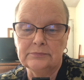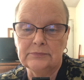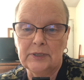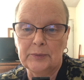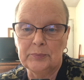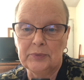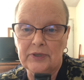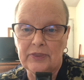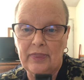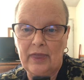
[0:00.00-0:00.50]
I
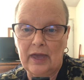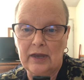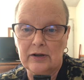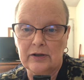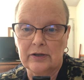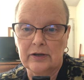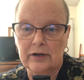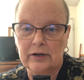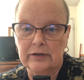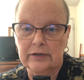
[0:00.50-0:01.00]
put that
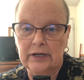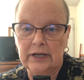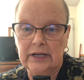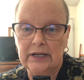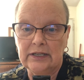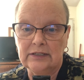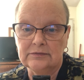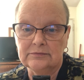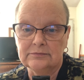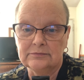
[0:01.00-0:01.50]
on
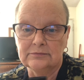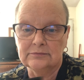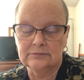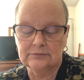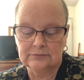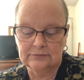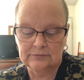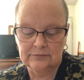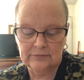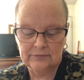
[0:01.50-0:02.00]
already.
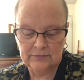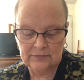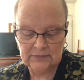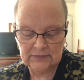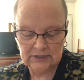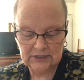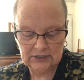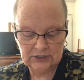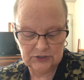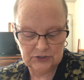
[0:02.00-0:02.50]

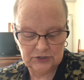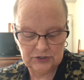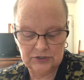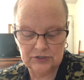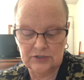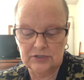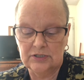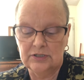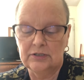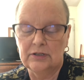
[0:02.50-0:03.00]
And you
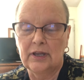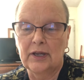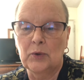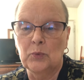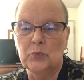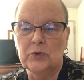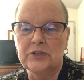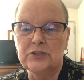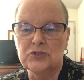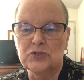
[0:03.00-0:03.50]
just do like
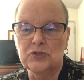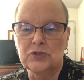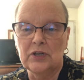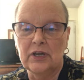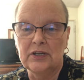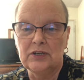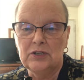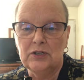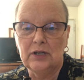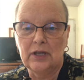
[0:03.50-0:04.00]

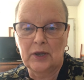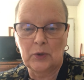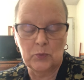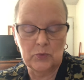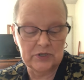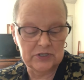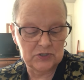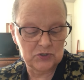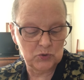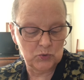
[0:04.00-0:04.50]
I do like
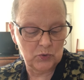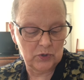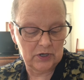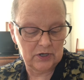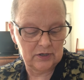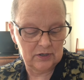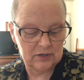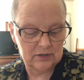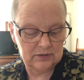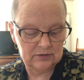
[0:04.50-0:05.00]
one
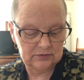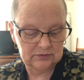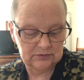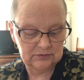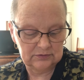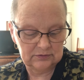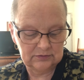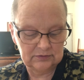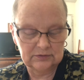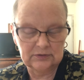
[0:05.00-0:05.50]
squirt
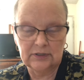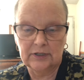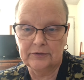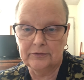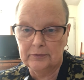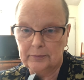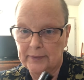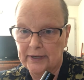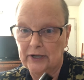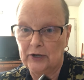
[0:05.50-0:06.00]

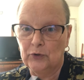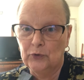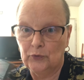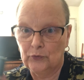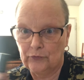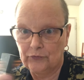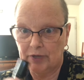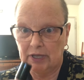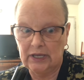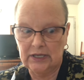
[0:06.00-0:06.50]
over my
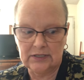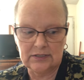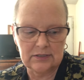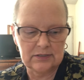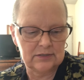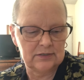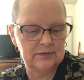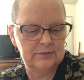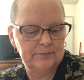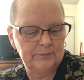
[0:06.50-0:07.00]
whole
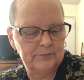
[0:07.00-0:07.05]
face.